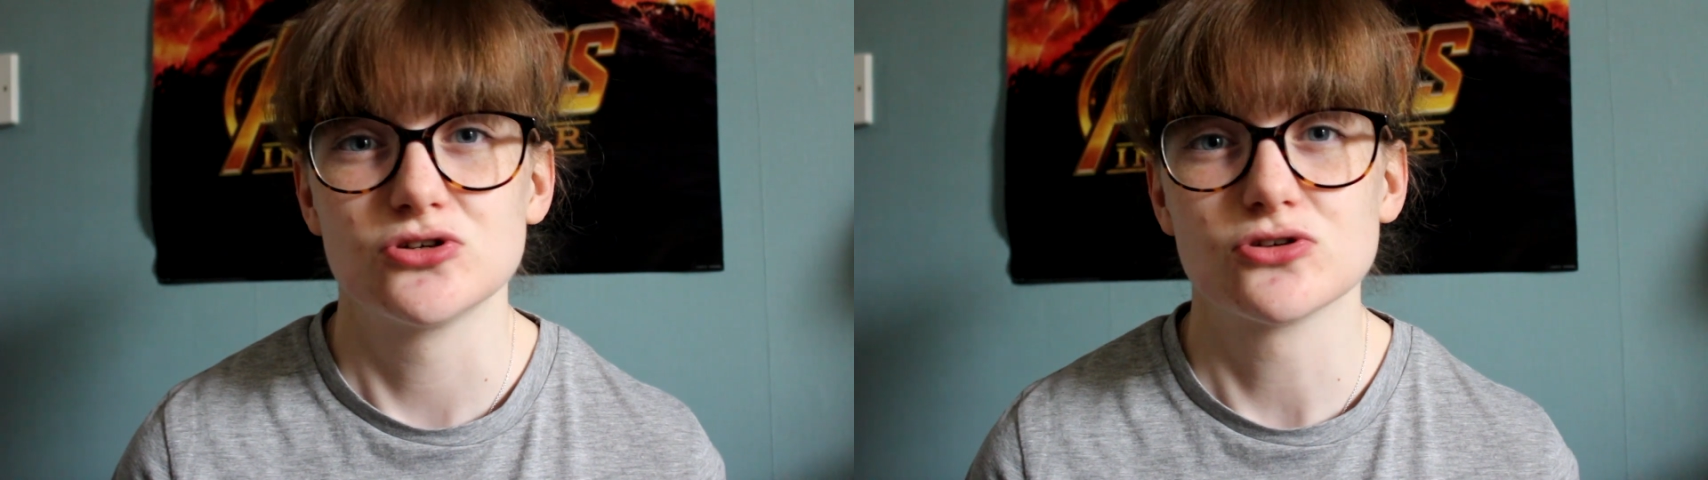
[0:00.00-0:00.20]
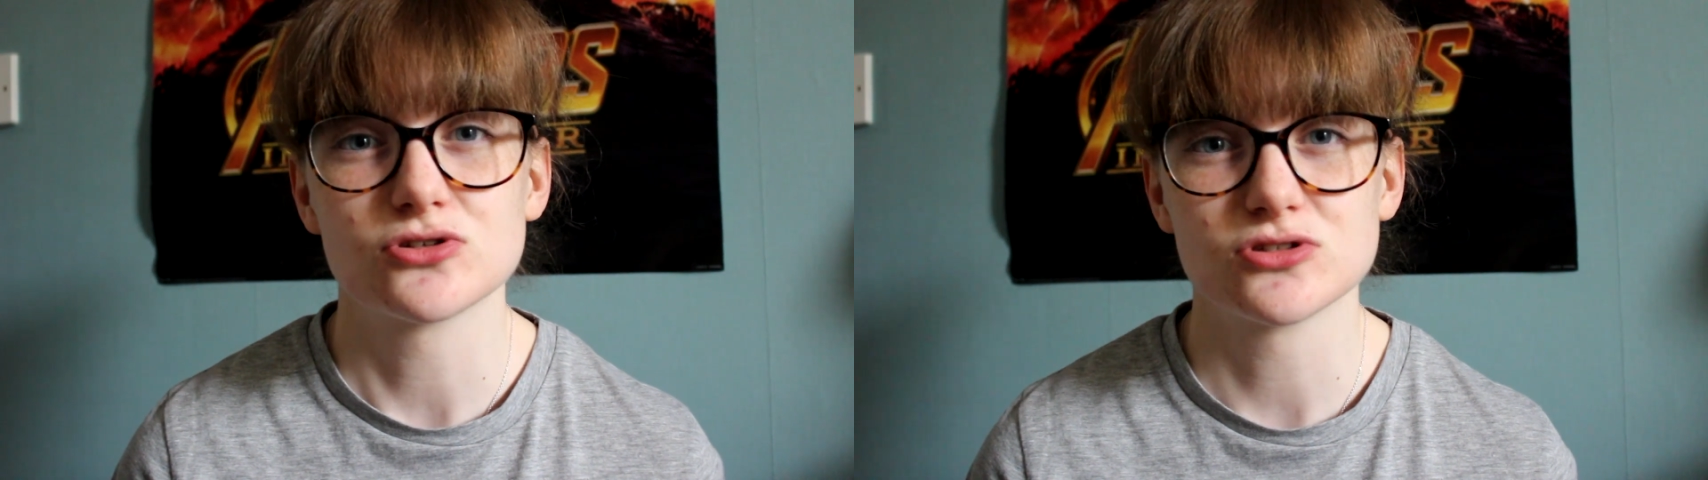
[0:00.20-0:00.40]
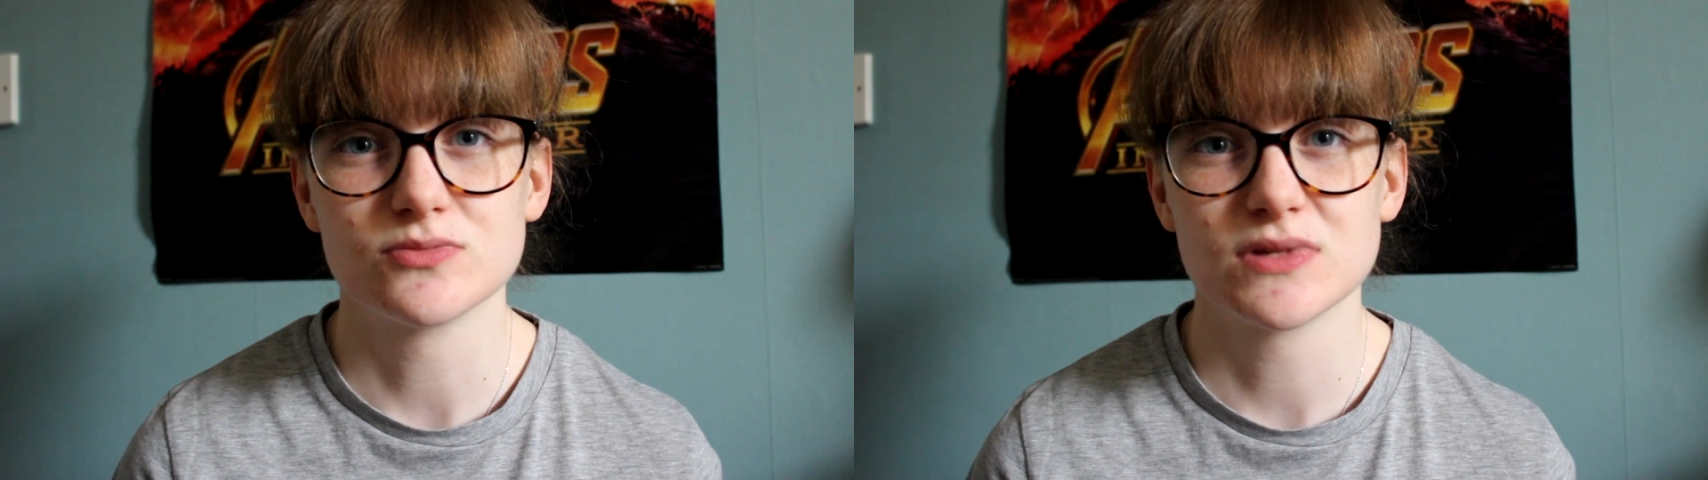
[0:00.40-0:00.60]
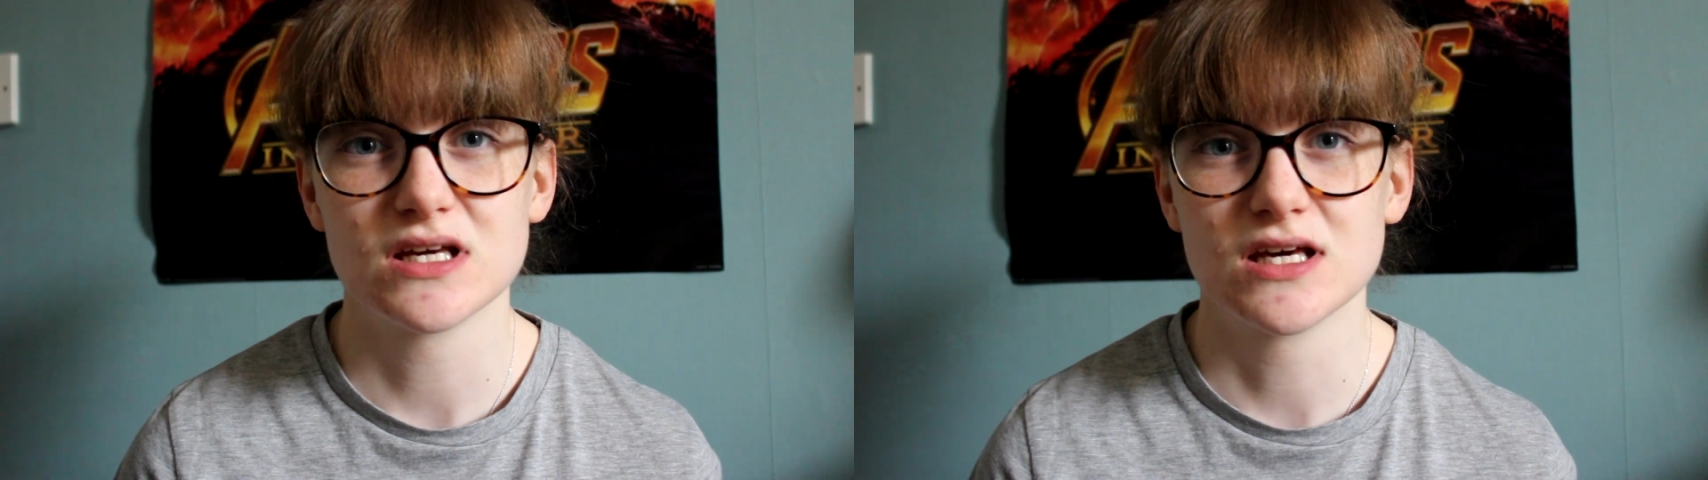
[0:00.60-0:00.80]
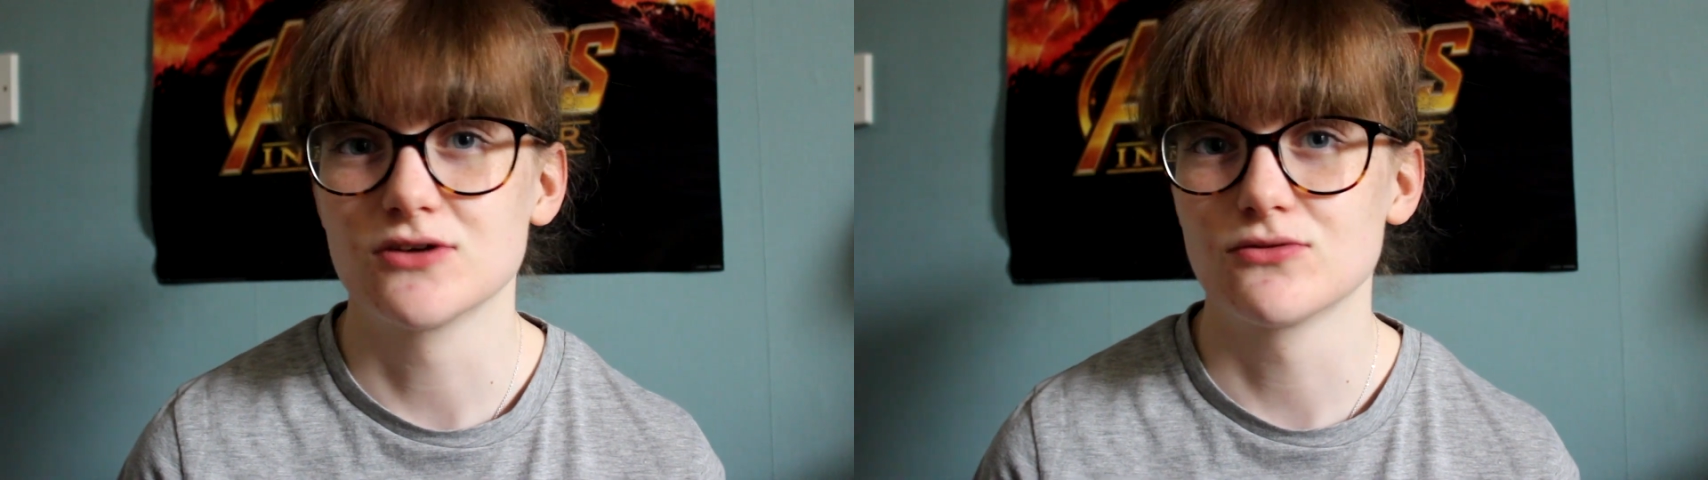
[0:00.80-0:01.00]
or
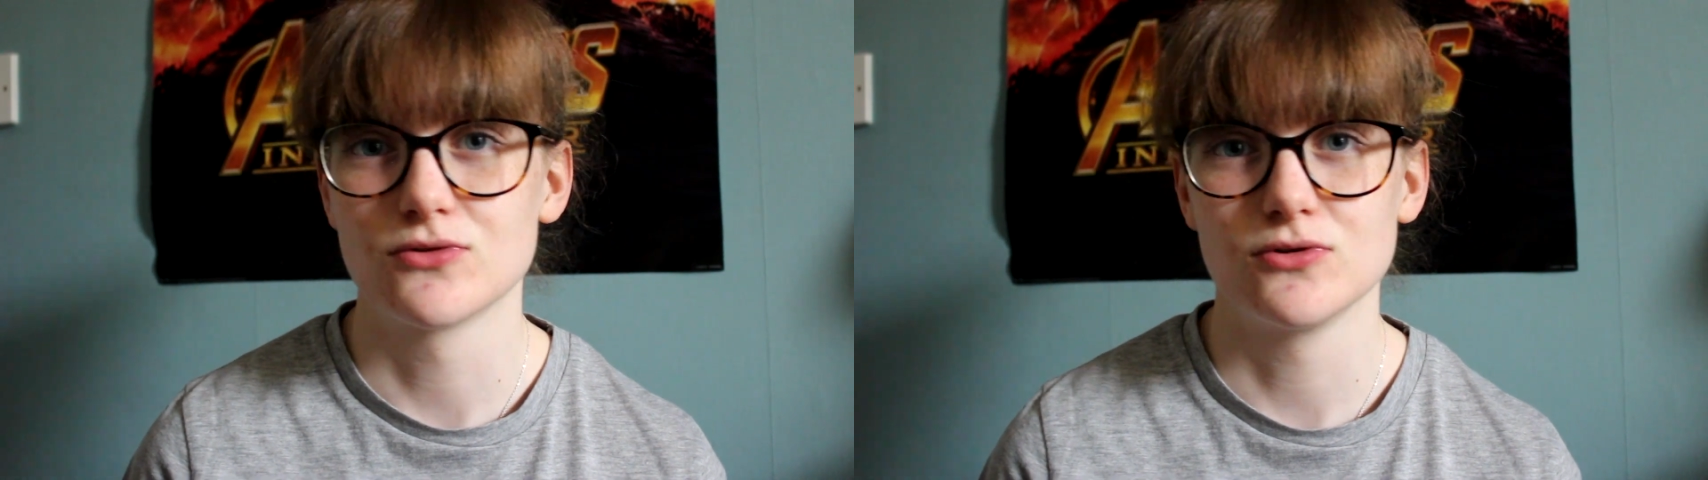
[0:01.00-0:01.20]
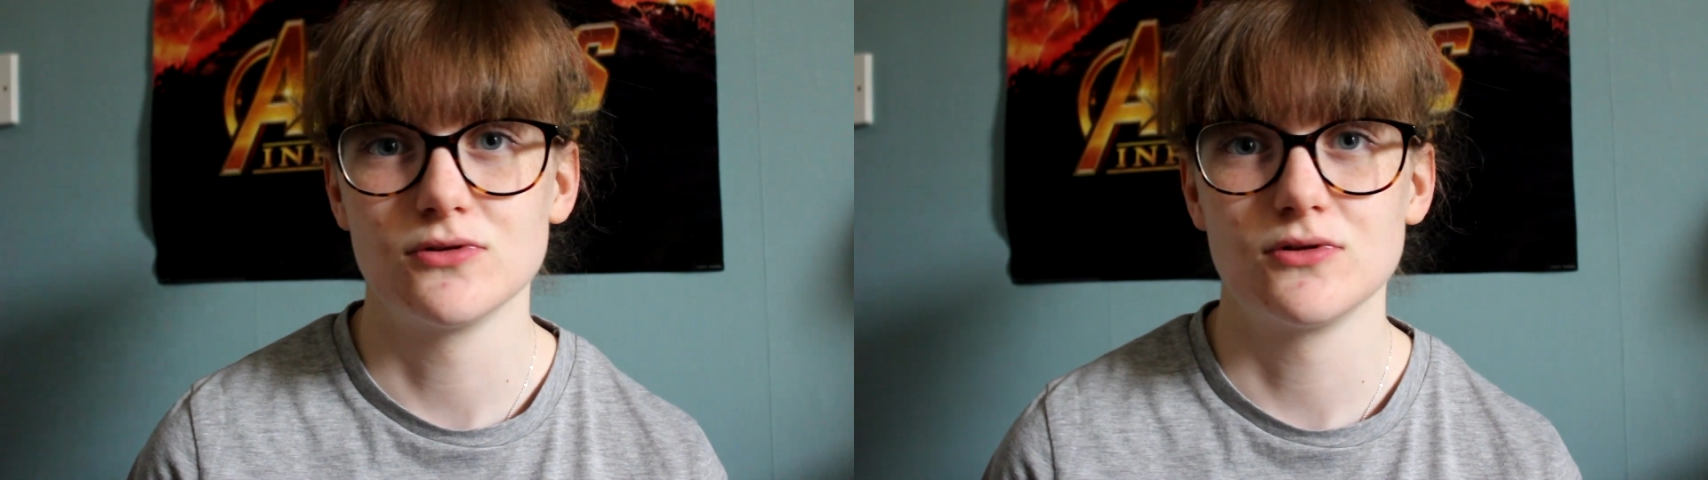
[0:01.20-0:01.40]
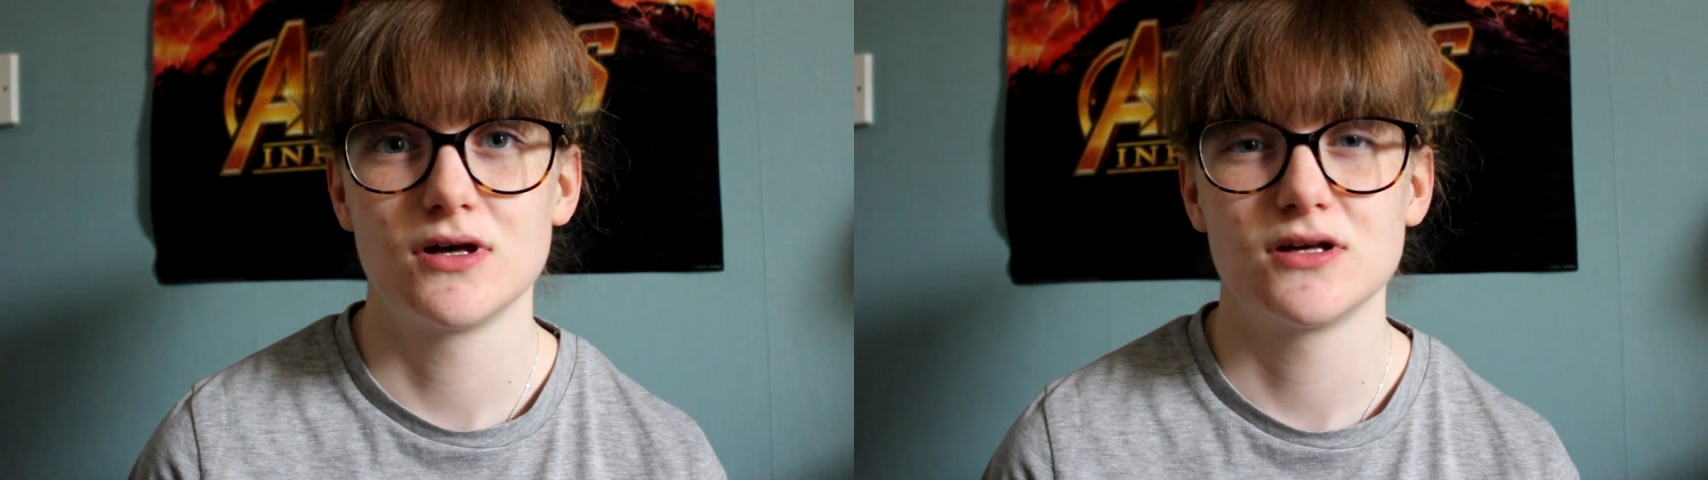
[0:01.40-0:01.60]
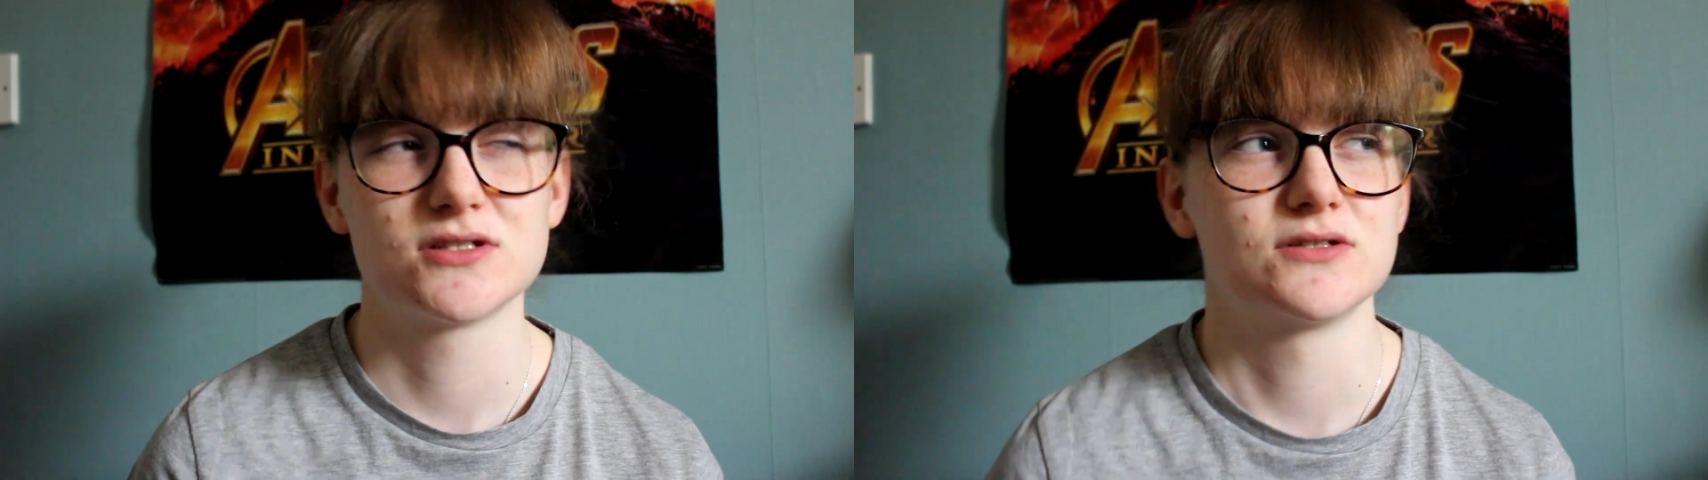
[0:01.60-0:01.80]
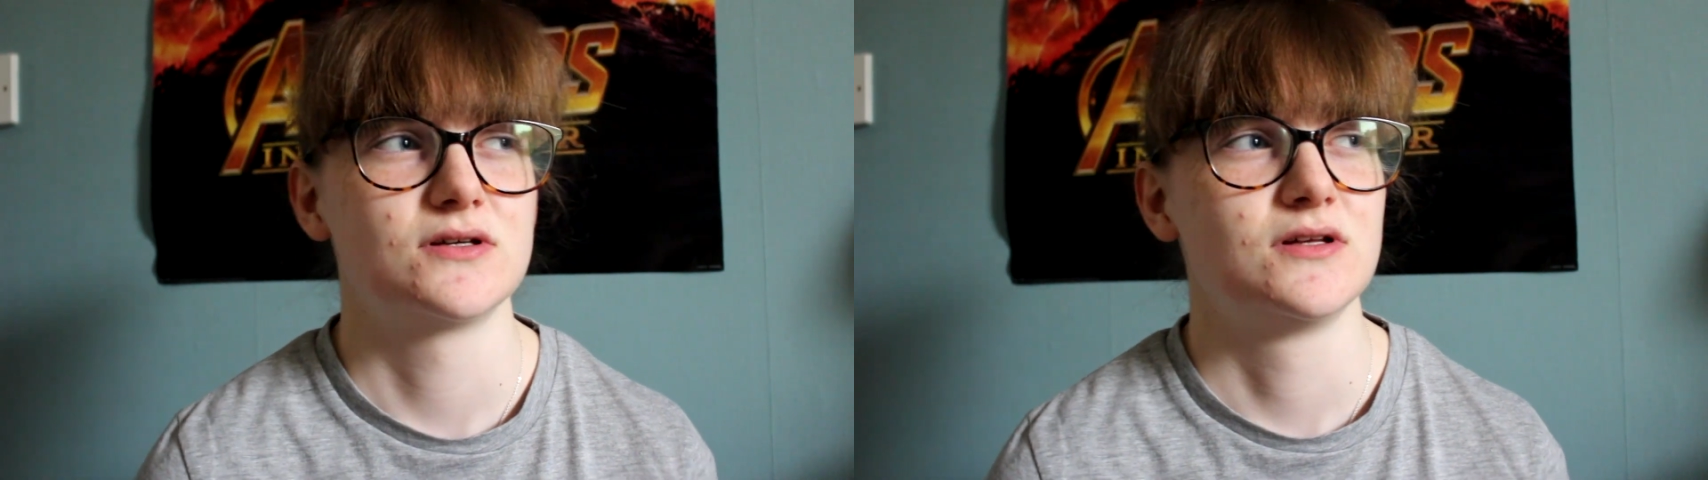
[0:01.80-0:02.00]
something, roll, is
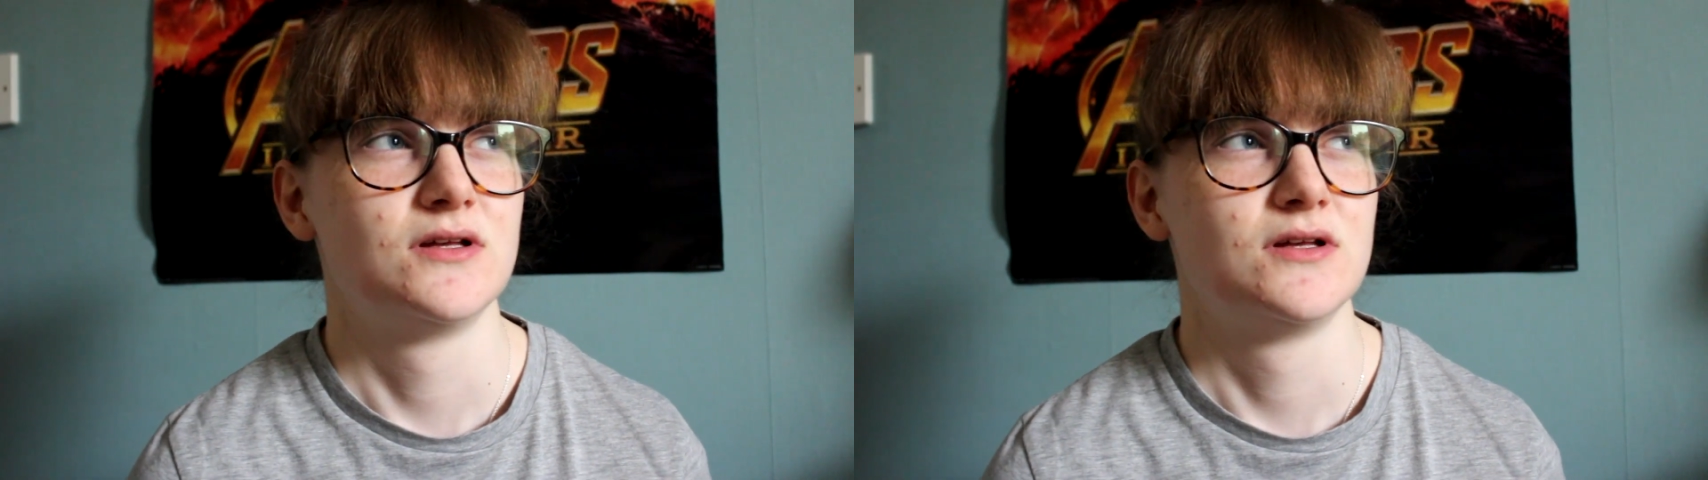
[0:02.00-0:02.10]
it